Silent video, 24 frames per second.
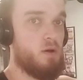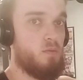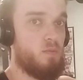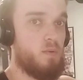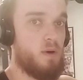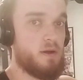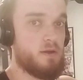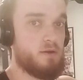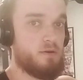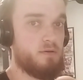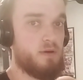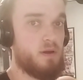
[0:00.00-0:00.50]

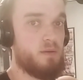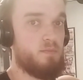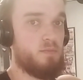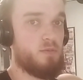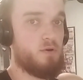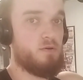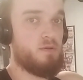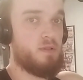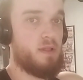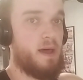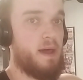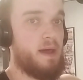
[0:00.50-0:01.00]
Wider grip
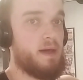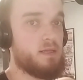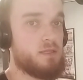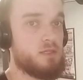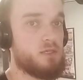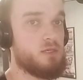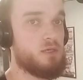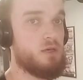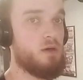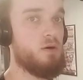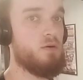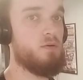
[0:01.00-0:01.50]
or lats.
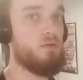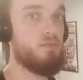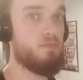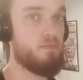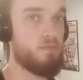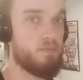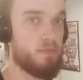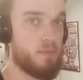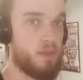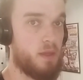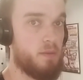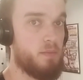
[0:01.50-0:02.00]
So
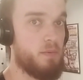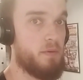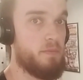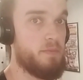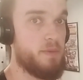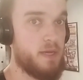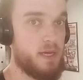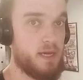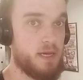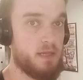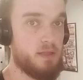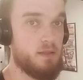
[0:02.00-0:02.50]
I'm going to
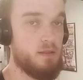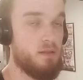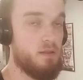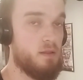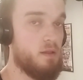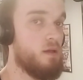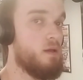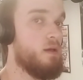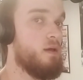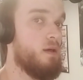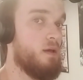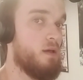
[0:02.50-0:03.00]
be
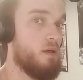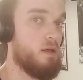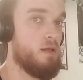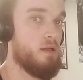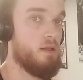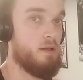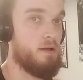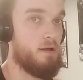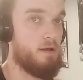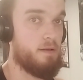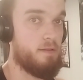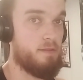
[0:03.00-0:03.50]
hitting
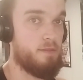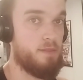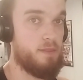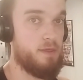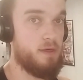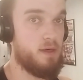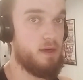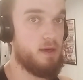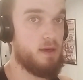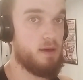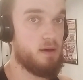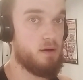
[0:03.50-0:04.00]

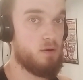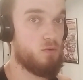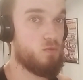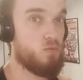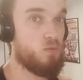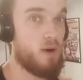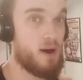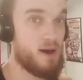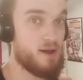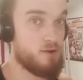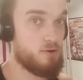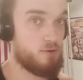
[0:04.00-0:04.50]
the
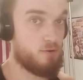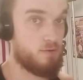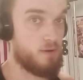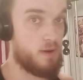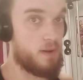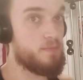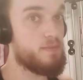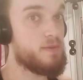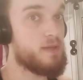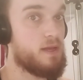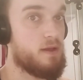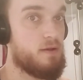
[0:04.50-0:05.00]
wider
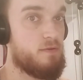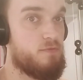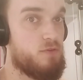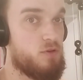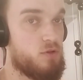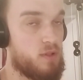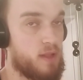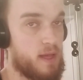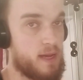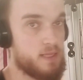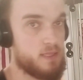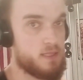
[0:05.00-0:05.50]
grip to get a
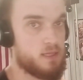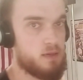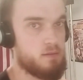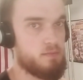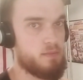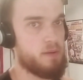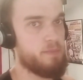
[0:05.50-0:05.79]
few lats in.